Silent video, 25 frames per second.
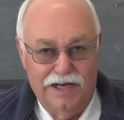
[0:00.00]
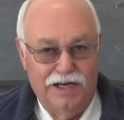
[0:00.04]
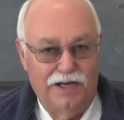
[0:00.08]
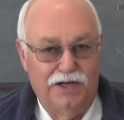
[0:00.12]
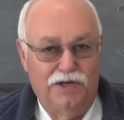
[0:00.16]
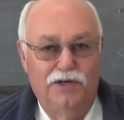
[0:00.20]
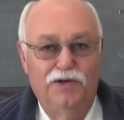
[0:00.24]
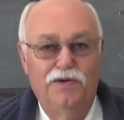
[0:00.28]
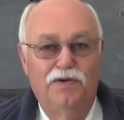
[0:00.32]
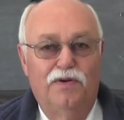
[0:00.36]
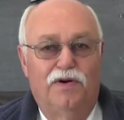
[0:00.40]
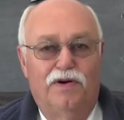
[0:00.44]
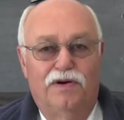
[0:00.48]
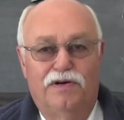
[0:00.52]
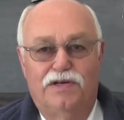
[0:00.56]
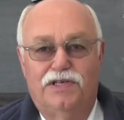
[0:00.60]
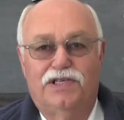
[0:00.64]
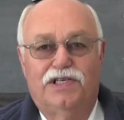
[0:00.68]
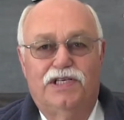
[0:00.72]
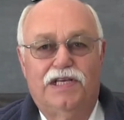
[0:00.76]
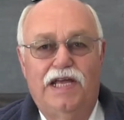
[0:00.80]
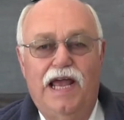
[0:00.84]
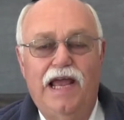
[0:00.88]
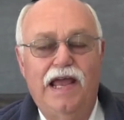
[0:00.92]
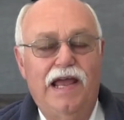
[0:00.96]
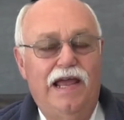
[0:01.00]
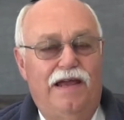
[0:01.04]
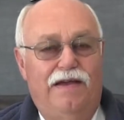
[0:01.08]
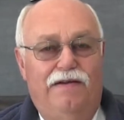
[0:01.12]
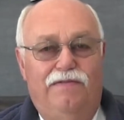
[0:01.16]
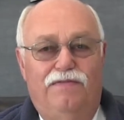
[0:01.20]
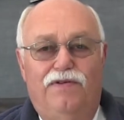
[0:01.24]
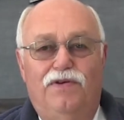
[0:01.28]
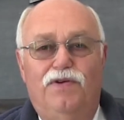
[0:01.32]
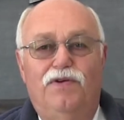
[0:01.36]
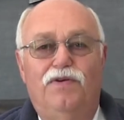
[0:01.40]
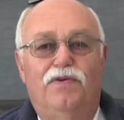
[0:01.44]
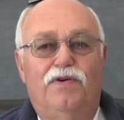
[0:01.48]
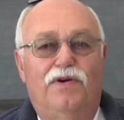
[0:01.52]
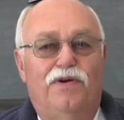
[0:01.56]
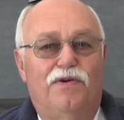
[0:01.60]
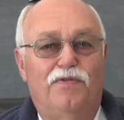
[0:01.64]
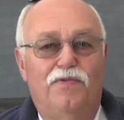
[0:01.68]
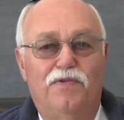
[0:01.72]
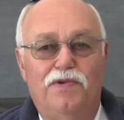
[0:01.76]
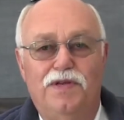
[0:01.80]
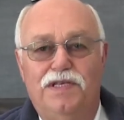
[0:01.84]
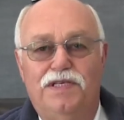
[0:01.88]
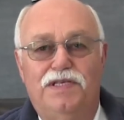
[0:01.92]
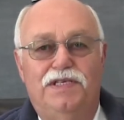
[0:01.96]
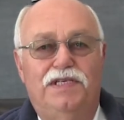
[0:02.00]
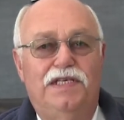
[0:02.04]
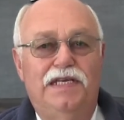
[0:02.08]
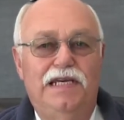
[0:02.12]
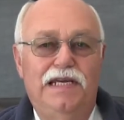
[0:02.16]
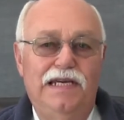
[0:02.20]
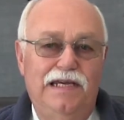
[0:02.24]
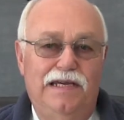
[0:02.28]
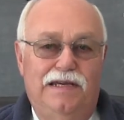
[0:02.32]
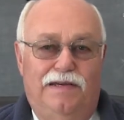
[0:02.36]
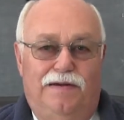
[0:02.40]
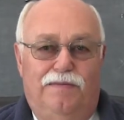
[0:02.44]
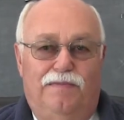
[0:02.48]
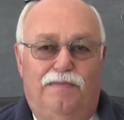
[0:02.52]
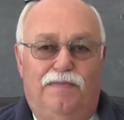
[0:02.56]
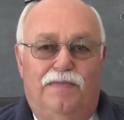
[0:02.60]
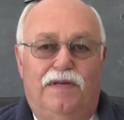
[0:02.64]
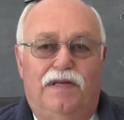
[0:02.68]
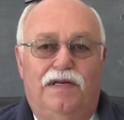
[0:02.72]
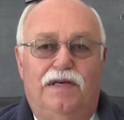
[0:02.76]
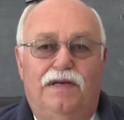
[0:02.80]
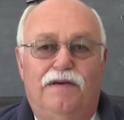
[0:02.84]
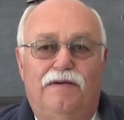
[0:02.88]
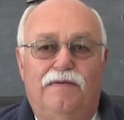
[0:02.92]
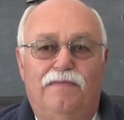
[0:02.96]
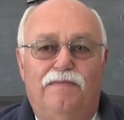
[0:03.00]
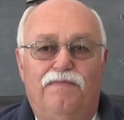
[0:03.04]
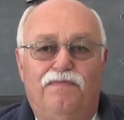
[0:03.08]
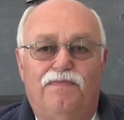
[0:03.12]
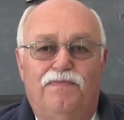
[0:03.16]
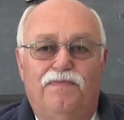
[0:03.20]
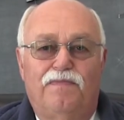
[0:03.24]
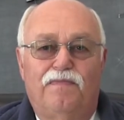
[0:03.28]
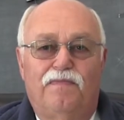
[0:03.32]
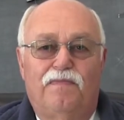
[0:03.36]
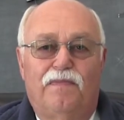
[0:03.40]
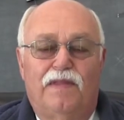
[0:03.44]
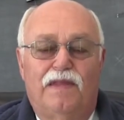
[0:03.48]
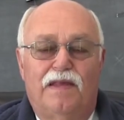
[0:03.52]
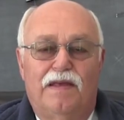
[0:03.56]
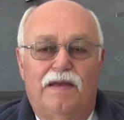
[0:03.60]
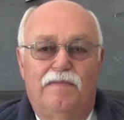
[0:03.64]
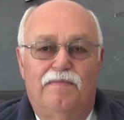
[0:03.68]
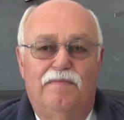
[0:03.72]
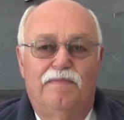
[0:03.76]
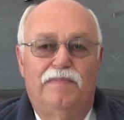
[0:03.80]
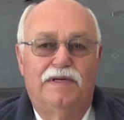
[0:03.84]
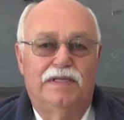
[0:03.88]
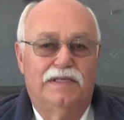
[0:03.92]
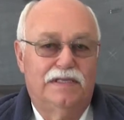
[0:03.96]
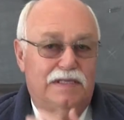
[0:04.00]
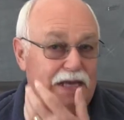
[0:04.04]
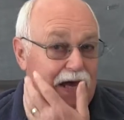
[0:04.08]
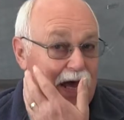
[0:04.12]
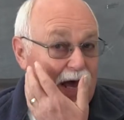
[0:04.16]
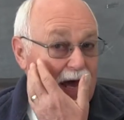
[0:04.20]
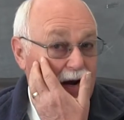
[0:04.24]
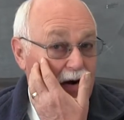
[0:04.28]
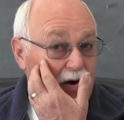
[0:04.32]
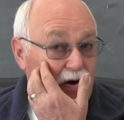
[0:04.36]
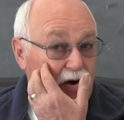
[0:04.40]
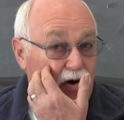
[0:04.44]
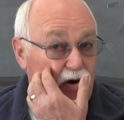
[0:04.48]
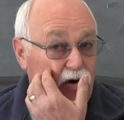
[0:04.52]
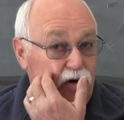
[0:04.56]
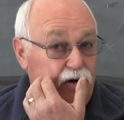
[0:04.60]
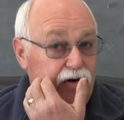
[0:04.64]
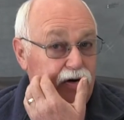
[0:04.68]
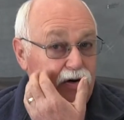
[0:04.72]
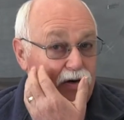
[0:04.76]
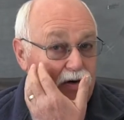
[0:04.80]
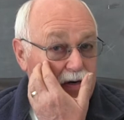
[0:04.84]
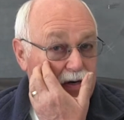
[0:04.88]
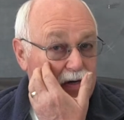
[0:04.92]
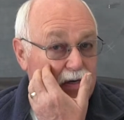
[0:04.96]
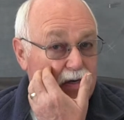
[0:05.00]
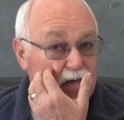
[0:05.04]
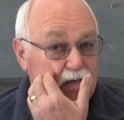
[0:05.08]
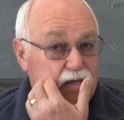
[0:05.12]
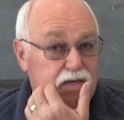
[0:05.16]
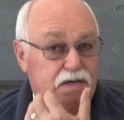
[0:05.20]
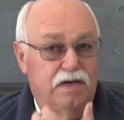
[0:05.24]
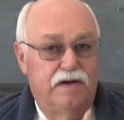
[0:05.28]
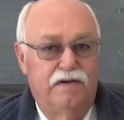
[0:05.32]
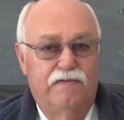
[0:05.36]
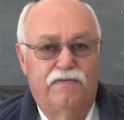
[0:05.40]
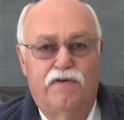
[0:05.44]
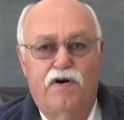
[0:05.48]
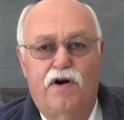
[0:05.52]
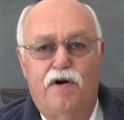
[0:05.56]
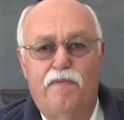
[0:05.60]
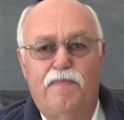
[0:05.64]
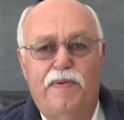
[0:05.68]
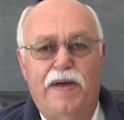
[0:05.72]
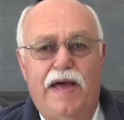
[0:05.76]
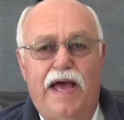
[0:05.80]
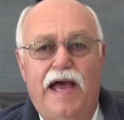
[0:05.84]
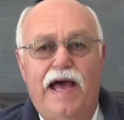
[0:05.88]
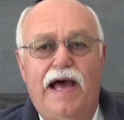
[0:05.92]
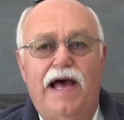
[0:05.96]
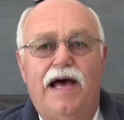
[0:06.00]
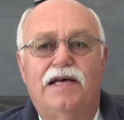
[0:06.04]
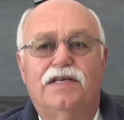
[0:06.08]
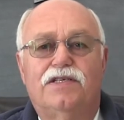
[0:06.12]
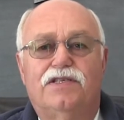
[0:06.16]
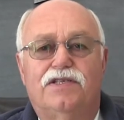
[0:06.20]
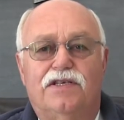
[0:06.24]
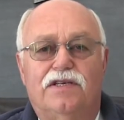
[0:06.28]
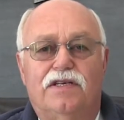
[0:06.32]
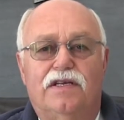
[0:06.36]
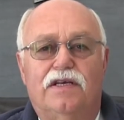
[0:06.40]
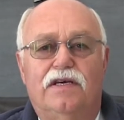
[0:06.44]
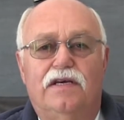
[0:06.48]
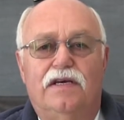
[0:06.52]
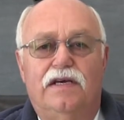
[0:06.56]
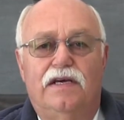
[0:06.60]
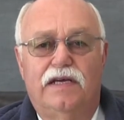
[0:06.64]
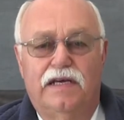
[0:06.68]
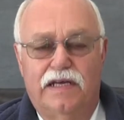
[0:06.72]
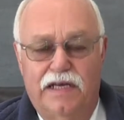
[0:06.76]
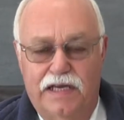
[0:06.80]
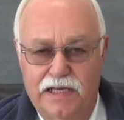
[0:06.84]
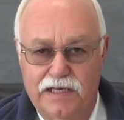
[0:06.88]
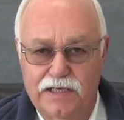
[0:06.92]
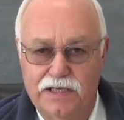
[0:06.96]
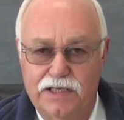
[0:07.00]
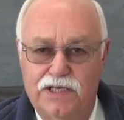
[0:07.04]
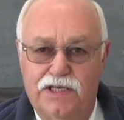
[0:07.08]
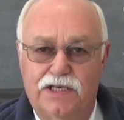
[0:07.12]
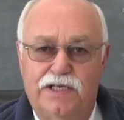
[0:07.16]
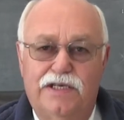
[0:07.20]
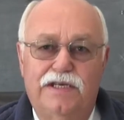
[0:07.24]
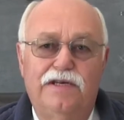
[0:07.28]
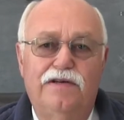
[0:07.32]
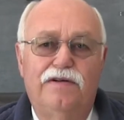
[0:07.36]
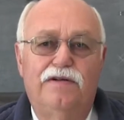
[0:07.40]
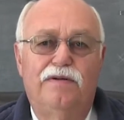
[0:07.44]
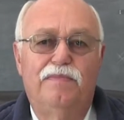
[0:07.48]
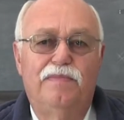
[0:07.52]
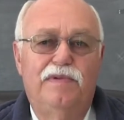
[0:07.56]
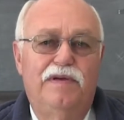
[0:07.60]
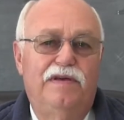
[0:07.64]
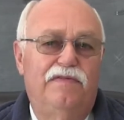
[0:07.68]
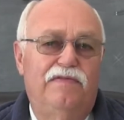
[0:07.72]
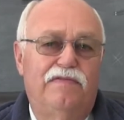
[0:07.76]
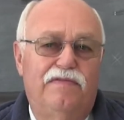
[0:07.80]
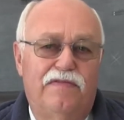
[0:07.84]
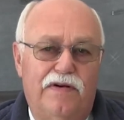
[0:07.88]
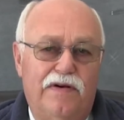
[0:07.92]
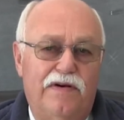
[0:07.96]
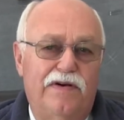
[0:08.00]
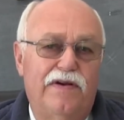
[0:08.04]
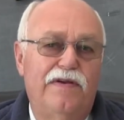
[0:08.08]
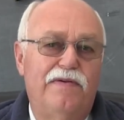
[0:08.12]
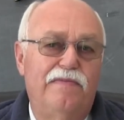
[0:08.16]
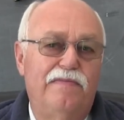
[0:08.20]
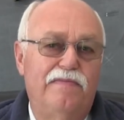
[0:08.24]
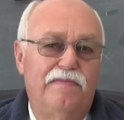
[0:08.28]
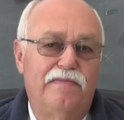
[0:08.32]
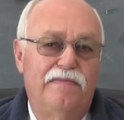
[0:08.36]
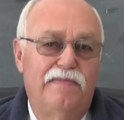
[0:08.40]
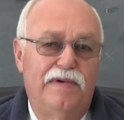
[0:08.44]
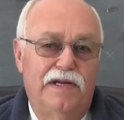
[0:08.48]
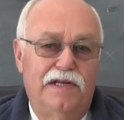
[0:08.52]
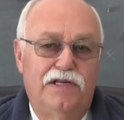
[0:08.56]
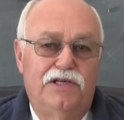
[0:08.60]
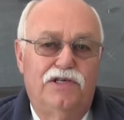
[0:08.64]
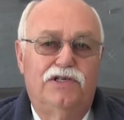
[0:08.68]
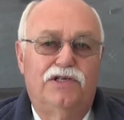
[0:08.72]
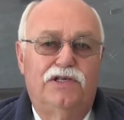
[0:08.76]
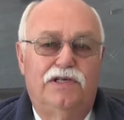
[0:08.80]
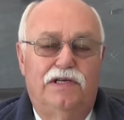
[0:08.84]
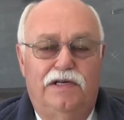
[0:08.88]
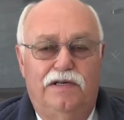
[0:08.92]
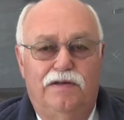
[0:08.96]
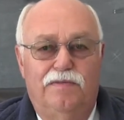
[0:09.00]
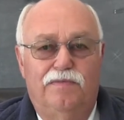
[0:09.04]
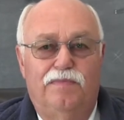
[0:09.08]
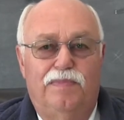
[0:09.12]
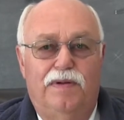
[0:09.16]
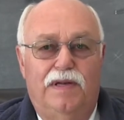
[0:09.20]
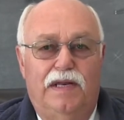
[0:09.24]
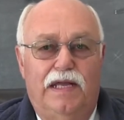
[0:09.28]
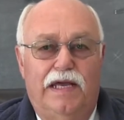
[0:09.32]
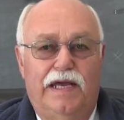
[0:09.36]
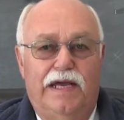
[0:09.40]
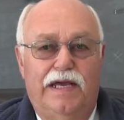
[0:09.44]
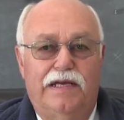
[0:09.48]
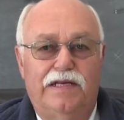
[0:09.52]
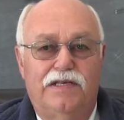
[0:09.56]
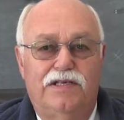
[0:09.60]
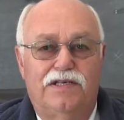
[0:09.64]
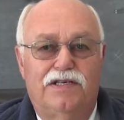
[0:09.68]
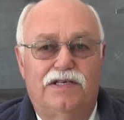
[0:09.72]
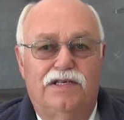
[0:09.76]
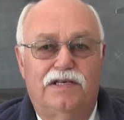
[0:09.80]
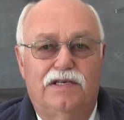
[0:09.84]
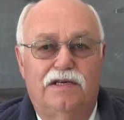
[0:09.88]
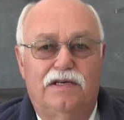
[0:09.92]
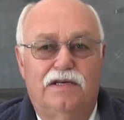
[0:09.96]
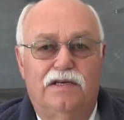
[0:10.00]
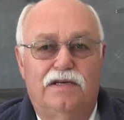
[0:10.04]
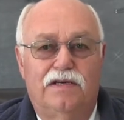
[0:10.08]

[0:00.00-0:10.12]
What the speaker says: you are saved, you are redeemed. But that hurt of our past can still be very much in place.